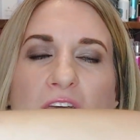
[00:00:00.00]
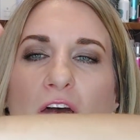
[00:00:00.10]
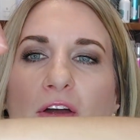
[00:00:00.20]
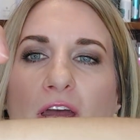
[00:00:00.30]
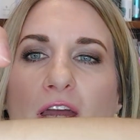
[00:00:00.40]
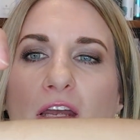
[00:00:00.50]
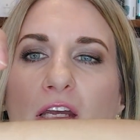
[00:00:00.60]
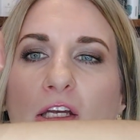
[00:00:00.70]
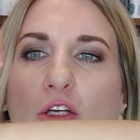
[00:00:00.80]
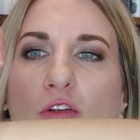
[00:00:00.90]
Okay,
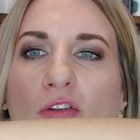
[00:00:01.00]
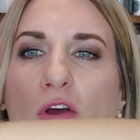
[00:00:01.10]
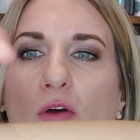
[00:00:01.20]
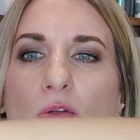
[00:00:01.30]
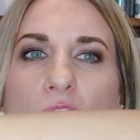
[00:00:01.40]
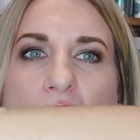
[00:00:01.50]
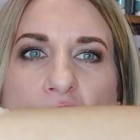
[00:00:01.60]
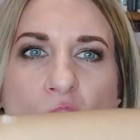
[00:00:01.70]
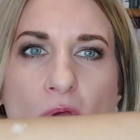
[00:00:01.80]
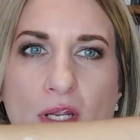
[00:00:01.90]
so
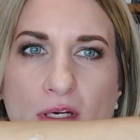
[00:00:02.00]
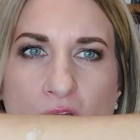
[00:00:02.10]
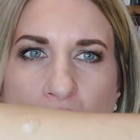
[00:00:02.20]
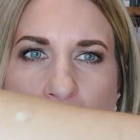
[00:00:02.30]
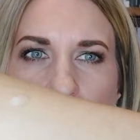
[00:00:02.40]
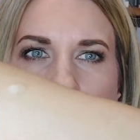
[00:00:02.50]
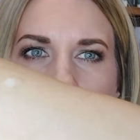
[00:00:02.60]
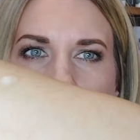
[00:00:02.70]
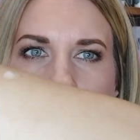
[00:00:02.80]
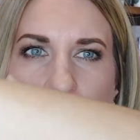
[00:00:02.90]
this one,
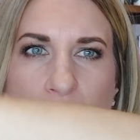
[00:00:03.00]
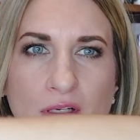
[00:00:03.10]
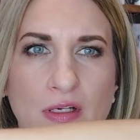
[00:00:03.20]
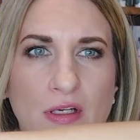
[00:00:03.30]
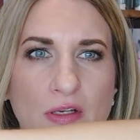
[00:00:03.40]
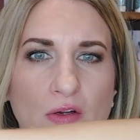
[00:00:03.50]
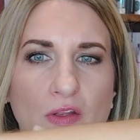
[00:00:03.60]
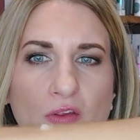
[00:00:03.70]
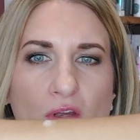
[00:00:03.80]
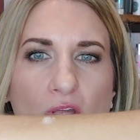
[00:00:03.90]
you
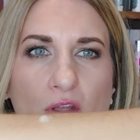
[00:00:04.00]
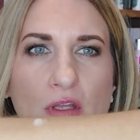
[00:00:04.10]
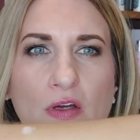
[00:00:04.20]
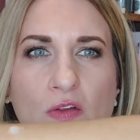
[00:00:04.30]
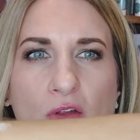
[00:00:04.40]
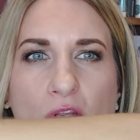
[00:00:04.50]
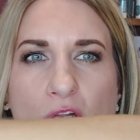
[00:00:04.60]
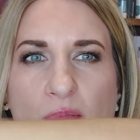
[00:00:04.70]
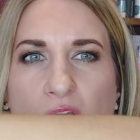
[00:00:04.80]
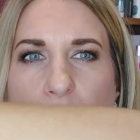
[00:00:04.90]
can see it looks a
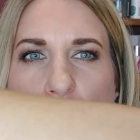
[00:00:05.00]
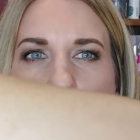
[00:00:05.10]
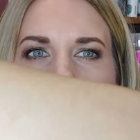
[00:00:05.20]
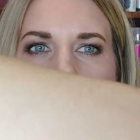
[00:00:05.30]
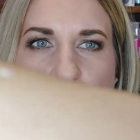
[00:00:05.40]
little bit more